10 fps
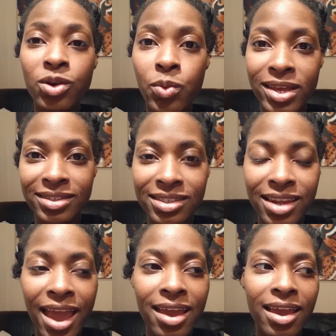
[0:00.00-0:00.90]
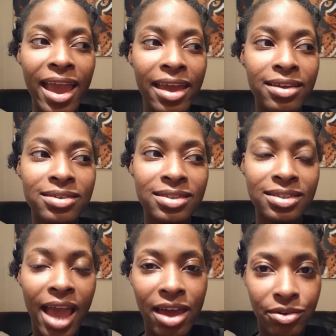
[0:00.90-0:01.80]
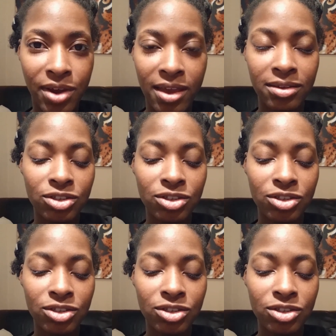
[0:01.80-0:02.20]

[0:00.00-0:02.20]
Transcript: Wednesday and Saturday.